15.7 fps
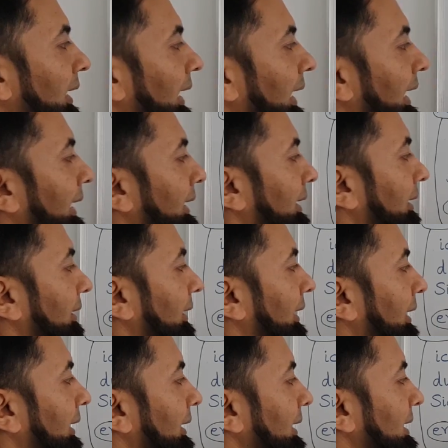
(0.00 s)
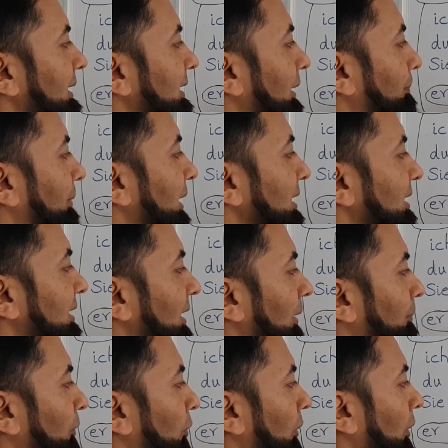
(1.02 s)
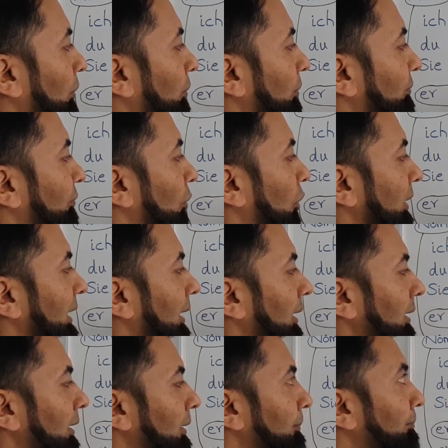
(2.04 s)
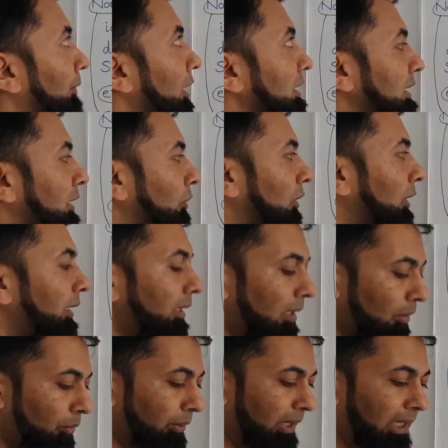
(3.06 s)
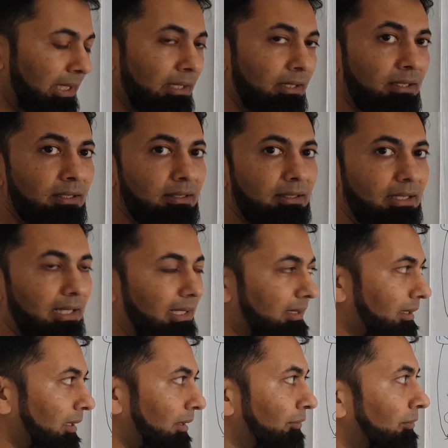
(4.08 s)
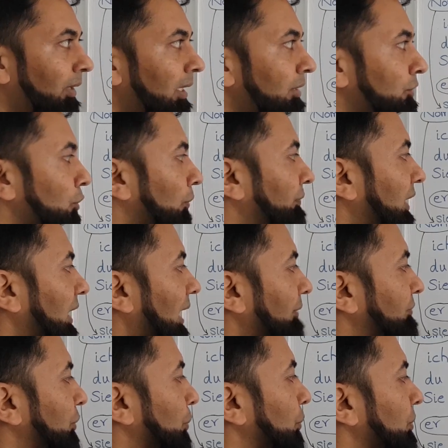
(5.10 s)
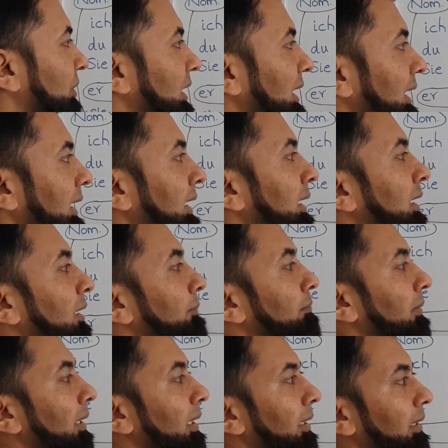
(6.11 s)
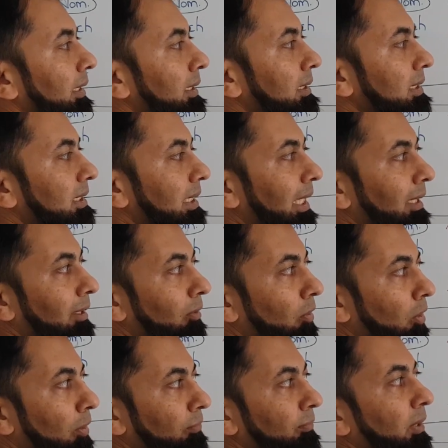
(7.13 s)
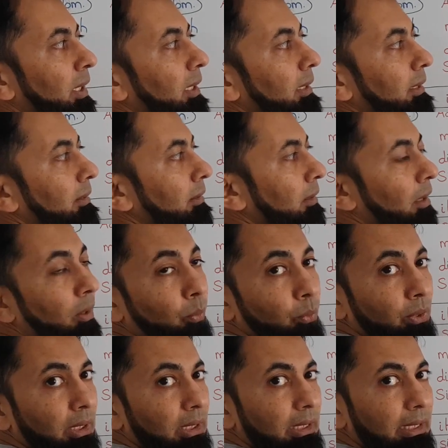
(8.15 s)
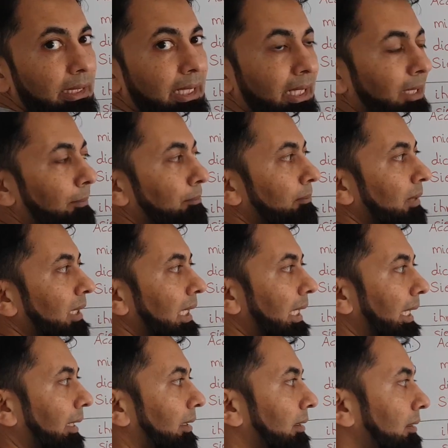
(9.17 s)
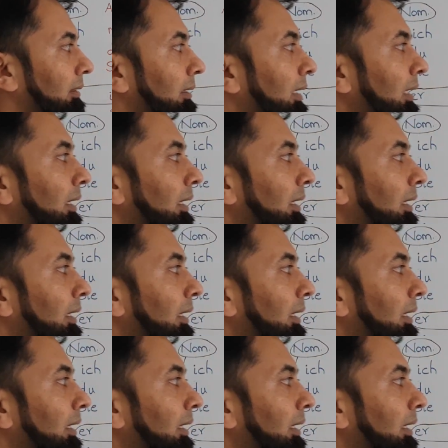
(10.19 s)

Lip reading: and here is the personal pronoun for the masculine noun in dative. So we have used ihm instead of noun dem Lehrer.